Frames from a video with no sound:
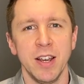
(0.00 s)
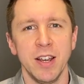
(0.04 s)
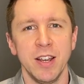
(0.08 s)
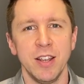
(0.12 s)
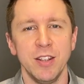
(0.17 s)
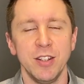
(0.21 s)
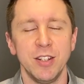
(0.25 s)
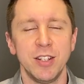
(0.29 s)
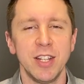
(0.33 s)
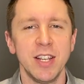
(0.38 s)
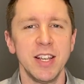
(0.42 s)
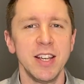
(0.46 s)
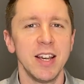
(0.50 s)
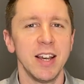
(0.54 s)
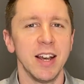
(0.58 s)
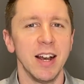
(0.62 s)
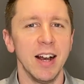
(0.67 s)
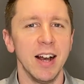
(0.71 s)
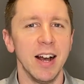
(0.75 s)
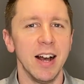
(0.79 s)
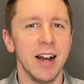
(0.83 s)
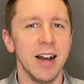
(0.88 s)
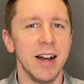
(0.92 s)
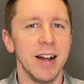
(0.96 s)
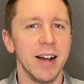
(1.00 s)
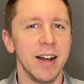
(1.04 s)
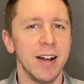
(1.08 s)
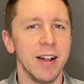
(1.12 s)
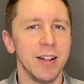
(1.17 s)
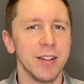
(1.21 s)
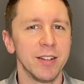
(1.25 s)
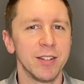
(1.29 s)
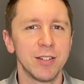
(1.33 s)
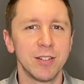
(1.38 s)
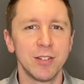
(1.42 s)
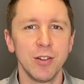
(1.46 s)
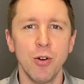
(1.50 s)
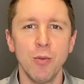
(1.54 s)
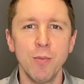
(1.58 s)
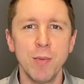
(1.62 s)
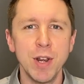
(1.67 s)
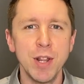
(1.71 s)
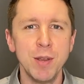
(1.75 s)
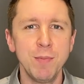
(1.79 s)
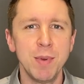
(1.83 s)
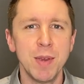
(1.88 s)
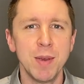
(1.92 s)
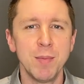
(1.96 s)
You see, so
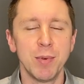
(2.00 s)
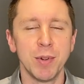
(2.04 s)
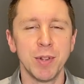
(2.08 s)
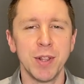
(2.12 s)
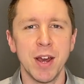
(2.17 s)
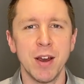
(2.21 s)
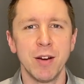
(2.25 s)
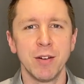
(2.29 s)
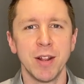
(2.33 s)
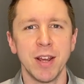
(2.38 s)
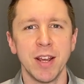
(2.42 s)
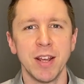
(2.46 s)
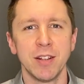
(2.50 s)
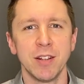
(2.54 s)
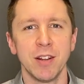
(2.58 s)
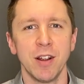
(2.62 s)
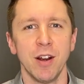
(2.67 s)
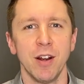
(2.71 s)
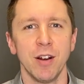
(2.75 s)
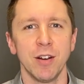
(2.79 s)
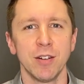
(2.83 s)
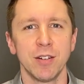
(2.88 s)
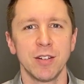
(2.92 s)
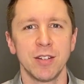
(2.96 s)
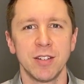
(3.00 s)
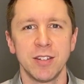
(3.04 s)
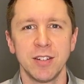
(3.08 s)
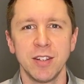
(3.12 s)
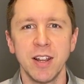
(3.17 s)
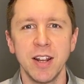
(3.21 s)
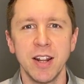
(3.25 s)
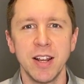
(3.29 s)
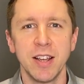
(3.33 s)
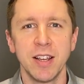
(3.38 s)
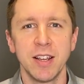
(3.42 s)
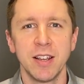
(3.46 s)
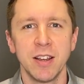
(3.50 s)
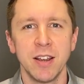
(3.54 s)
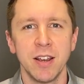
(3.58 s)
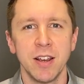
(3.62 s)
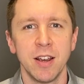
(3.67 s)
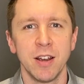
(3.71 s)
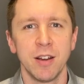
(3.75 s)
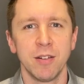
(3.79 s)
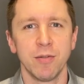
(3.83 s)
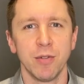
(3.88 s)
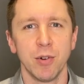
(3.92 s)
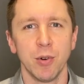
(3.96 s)
many people nowadays are sitting
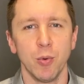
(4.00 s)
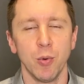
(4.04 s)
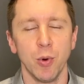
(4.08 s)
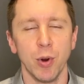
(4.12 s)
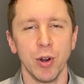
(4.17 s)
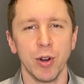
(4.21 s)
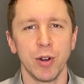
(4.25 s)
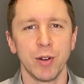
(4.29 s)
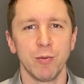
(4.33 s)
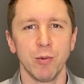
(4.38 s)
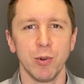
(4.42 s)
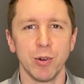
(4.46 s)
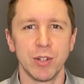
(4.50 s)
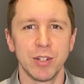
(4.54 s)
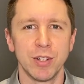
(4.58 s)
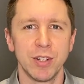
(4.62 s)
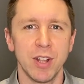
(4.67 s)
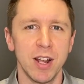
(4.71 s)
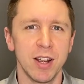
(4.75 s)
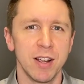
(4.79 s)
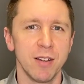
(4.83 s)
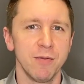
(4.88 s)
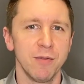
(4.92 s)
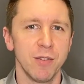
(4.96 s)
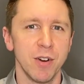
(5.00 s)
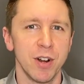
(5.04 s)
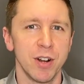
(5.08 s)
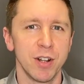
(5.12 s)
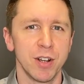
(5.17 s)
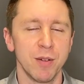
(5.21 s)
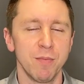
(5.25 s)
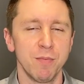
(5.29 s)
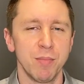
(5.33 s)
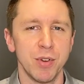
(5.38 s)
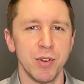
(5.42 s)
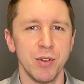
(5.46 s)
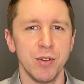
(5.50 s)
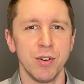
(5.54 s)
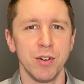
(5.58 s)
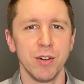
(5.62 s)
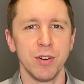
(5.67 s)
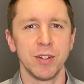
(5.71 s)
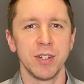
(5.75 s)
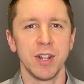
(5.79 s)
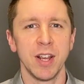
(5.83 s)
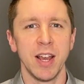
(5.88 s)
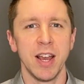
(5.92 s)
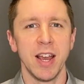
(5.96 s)
for work, we're stuck in front of
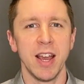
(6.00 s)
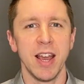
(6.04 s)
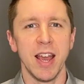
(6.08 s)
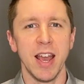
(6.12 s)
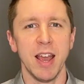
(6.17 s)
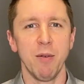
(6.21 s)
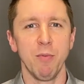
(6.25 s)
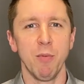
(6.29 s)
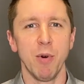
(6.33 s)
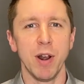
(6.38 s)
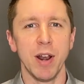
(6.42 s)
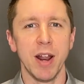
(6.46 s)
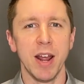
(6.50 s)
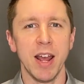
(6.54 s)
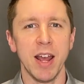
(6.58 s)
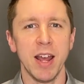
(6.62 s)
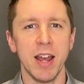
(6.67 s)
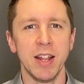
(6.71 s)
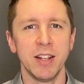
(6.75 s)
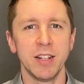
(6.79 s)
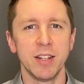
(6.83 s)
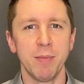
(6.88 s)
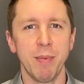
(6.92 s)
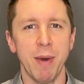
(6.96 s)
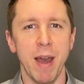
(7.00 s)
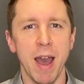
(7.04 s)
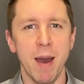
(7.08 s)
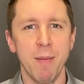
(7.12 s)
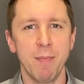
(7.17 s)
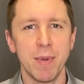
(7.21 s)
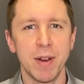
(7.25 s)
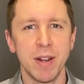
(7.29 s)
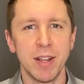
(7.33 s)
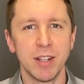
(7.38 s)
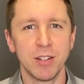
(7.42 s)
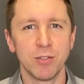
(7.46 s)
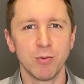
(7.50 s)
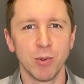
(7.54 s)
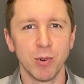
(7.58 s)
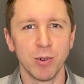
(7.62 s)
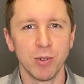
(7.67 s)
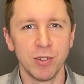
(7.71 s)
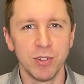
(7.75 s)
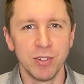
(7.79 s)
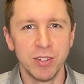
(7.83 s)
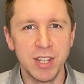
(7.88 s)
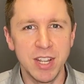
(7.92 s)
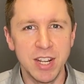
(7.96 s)
computers, and what ends up happening is we're
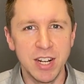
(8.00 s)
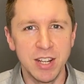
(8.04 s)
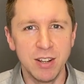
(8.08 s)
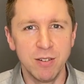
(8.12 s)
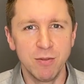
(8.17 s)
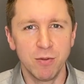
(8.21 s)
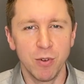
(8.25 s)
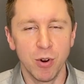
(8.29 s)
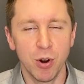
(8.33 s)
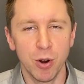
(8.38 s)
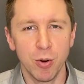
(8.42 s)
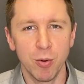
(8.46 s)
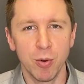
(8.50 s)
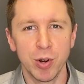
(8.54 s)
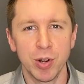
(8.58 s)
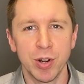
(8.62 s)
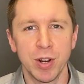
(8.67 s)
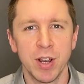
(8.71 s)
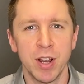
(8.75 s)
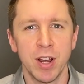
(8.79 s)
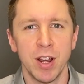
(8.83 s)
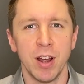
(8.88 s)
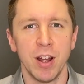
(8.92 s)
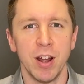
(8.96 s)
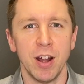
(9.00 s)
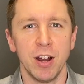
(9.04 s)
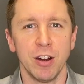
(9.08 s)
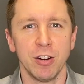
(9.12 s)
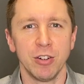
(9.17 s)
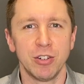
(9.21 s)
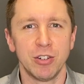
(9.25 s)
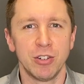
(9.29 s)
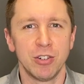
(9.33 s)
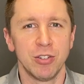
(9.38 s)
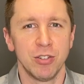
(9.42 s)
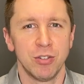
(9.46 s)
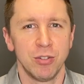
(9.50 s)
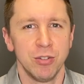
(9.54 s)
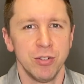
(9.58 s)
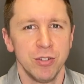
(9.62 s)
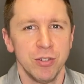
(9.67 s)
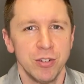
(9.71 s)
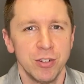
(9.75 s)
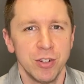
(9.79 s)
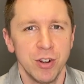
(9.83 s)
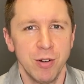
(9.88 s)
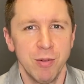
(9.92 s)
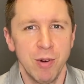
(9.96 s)
leaning forward, our
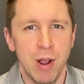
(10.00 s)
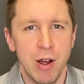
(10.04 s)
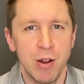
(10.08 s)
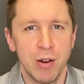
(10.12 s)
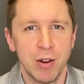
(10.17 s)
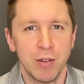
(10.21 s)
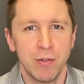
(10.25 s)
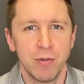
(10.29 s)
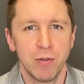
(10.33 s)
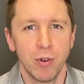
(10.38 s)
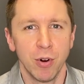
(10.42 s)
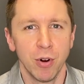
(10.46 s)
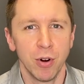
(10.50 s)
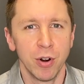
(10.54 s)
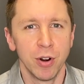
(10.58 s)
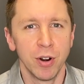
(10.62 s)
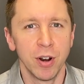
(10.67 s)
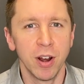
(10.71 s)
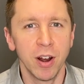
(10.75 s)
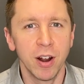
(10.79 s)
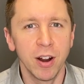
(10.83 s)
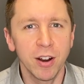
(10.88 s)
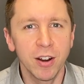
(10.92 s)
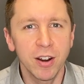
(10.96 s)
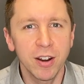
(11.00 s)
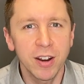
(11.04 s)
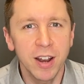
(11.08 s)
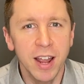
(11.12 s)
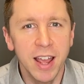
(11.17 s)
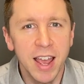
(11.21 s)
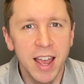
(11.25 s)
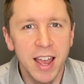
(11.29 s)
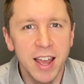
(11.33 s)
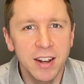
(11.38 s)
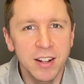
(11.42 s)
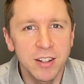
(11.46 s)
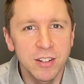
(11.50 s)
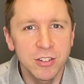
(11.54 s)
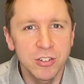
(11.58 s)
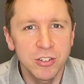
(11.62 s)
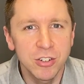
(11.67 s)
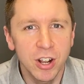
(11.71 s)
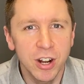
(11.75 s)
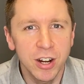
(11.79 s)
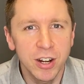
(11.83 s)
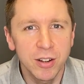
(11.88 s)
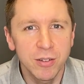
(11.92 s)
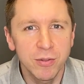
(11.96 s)
shoulders are rounding forward, our head is
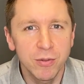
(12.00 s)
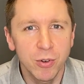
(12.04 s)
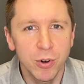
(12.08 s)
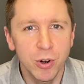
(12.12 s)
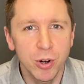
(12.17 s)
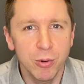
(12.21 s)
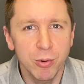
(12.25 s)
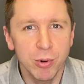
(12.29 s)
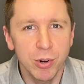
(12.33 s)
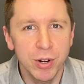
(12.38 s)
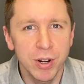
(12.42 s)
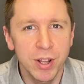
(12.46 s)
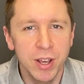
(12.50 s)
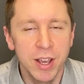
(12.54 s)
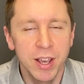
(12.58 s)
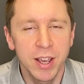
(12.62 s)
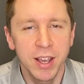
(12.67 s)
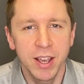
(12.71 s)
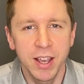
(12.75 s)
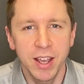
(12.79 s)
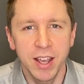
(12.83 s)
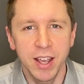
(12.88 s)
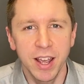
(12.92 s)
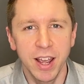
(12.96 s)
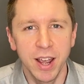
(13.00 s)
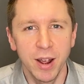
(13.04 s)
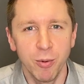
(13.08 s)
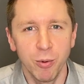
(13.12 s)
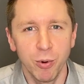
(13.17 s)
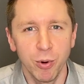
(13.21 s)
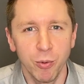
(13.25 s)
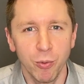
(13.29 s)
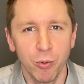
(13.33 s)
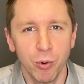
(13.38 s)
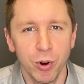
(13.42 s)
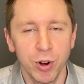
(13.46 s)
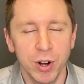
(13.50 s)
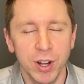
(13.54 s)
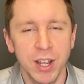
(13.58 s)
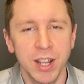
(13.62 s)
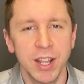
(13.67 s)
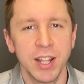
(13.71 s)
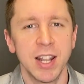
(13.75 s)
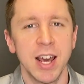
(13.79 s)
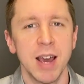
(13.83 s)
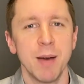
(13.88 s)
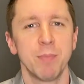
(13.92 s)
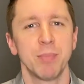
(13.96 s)
jutting forward, and we're working
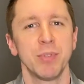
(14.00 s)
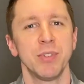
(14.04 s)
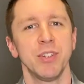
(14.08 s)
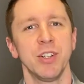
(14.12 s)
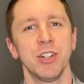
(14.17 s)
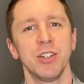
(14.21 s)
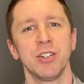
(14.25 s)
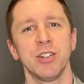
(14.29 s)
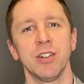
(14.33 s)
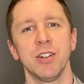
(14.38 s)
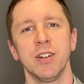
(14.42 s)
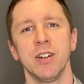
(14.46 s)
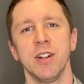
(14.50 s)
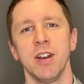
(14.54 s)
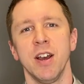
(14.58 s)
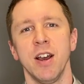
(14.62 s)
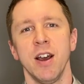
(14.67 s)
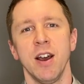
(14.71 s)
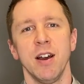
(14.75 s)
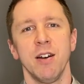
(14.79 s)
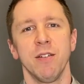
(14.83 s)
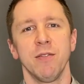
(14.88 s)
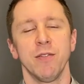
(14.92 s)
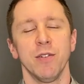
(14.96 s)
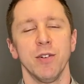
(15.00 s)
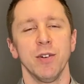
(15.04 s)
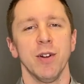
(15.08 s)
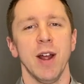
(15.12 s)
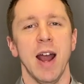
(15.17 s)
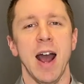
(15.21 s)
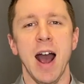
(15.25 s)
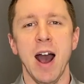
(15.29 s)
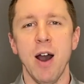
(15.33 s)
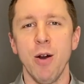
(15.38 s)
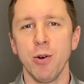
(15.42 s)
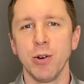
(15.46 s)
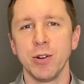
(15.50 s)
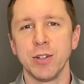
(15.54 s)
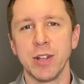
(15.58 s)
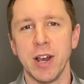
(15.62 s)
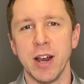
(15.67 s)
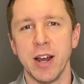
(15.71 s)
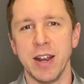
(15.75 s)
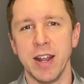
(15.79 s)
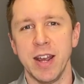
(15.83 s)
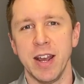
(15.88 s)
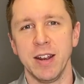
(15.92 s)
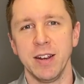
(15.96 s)
in that position for hours
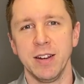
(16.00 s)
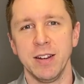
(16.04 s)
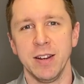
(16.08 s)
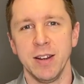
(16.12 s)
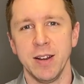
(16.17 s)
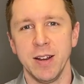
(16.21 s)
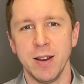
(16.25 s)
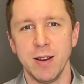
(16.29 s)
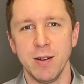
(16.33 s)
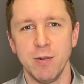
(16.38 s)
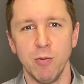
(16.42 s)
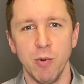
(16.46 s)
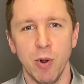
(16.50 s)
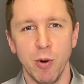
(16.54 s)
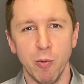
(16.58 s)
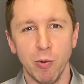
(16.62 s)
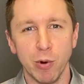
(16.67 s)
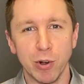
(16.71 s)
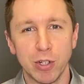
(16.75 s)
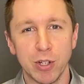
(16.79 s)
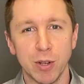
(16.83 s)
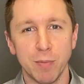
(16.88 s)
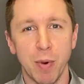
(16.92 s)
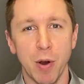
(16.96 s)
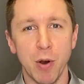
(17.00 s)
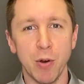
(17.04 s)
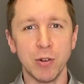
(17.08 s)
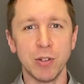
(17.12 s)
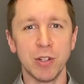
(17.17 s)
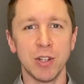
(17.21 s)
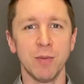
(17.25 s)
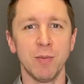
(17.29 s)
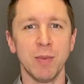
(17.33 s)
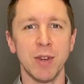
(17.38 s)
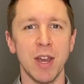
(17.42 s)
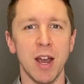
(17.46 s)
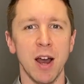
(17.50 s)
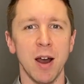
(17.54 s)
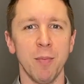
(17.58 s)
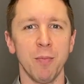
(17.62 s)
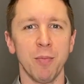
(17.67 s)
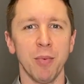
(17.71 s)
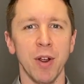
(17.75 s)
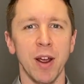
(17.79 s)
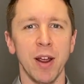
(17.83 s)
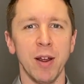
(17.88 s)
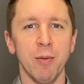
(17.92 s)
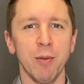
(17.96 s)
on end. When we're supposed to be
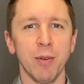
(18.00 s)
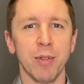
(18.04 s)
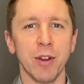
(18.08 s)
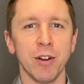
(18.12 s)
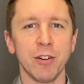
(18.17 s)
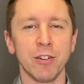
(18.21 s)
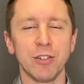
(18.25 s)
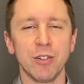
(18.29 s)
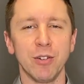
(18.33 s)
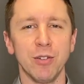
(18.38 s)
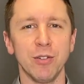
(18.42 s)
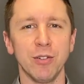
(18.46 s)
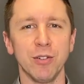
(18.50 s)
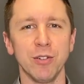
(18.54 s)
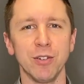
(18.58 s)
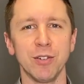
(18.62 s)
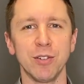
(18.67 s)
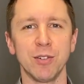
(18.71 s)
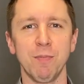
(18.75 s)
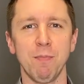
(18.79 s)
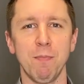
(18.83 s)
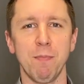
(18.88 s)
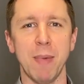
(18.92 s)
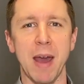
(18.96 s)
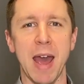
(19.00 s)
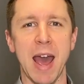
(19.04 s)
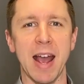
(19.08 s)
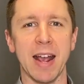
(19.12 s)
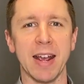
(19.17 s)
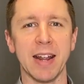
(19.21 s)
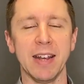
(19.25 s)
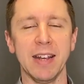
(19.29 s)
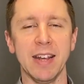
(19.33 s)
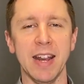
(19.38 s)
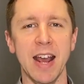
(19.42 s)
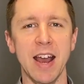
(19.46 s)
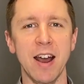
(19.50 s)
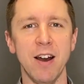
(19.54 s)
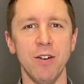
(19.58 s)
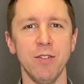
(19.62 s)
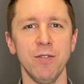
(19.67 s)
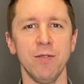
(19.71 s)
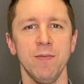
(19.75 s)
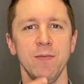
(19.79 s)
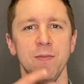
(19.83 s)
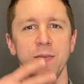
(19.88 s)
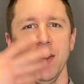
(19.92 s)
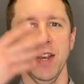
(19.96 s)
upright with our shoulders back and
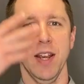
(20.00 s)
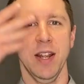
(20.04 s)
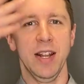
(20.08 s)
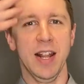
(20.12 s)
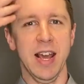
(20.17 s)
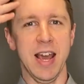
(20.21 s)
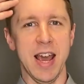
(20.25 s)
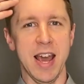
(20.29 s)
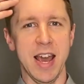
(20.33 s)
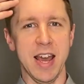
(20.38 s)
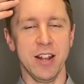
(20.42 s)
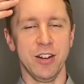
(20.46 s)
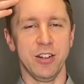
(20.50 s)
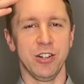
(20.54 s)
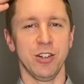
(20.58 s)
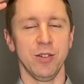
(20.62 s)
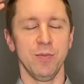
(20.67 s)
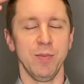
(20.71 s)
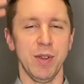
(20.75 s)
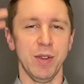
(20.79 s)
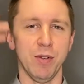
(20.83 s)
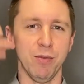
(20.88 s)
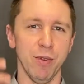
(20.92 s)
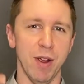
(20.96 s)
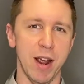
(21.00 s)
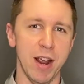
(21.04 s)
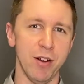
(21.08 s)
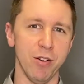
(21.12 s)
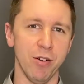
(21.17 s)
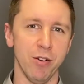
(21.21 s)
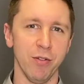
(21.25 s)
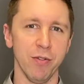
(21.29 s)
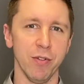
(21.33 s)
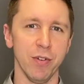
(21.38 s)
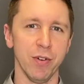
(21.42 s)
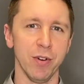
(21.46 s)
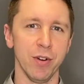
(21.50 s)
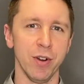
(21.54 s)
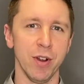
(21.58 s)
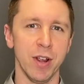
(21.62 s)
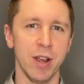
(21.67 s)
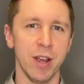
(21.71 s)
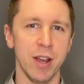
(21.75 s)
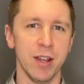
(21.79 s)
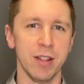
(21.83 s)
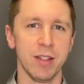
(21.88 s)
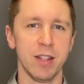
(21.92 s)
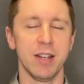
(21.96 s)
down, and the head should be right over
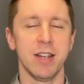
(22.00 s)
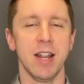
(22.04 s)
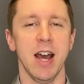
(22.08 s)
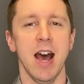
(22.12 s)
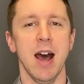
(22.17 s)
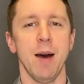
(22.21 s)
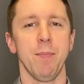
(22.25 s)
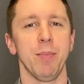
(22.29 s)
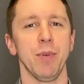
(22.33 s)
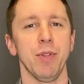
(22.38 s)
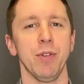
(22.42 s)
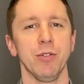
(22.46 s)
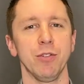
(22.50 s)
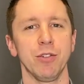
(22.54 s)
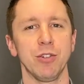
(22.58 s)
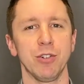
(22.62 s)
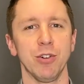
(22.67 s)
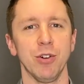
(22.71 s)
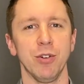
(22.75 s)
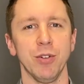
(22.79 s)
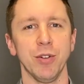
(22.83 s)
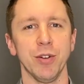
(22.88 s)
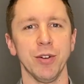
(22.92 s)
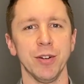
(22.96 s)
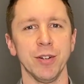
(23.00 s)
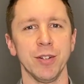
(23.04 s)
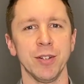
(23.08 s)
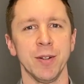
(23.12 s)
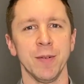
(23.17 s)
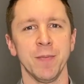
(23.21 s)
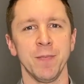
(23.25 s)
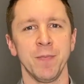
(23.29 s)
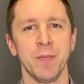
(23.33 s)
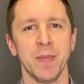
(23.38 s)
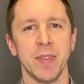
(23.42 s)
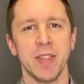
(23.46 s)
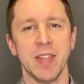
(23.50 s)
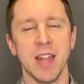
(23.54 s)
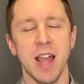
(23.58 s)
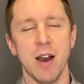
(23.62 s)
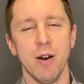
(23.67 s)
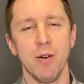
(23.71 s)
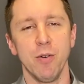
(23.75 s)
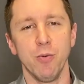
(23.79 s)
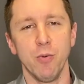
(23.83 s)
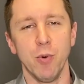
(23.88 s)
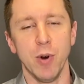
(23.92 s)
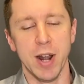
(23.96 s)
the top of those shoulders.
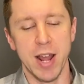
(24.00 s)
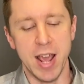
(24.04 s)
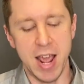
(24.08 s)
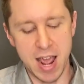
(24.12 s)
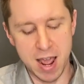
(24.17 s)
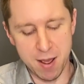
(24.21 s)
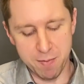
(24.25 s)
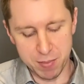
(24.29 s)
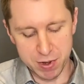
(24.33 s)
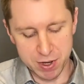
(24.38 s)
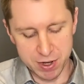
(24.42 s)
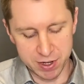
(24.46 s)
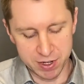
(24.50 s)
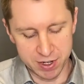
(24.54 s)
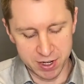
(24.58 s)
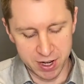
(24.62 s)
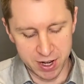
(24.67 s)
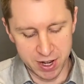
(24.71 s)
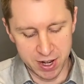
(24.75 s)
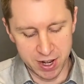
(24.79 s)
Now, what happens